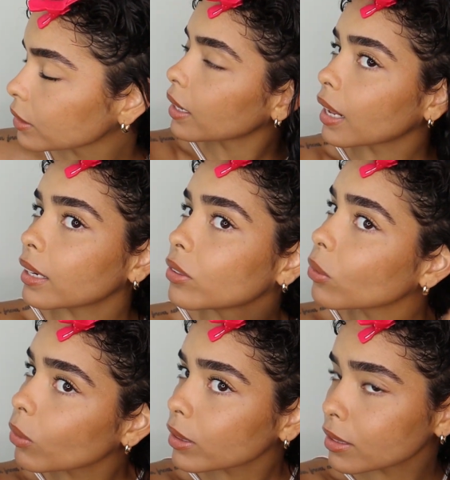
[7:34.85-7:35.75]
and I
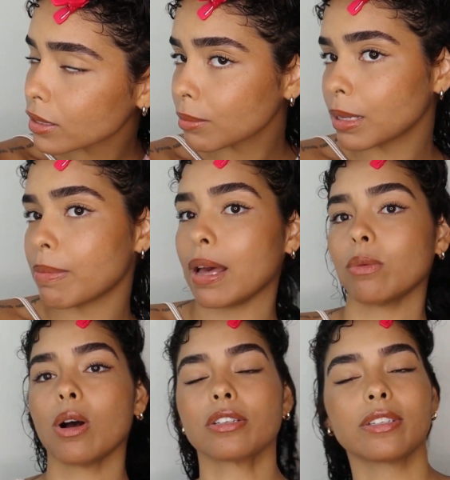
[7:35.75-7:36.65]
don't want this to be a
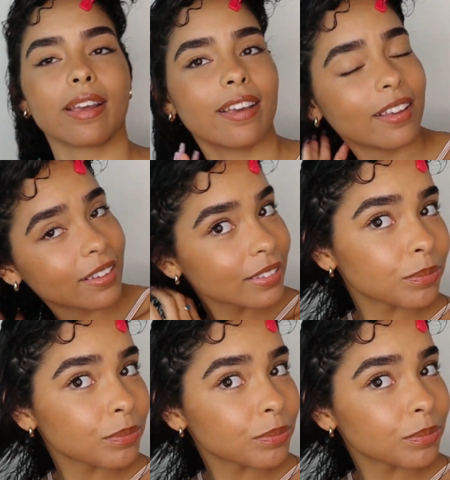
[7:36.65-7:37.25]
bad wash day.